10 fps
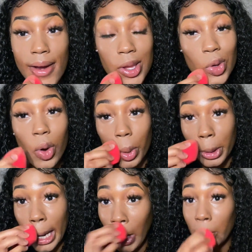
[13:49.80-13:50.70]
you gonna
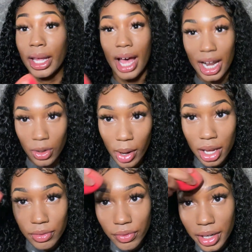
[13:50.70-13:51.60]
know that I know
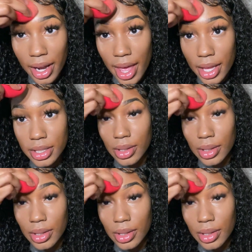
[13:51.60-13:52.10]
how to finesse.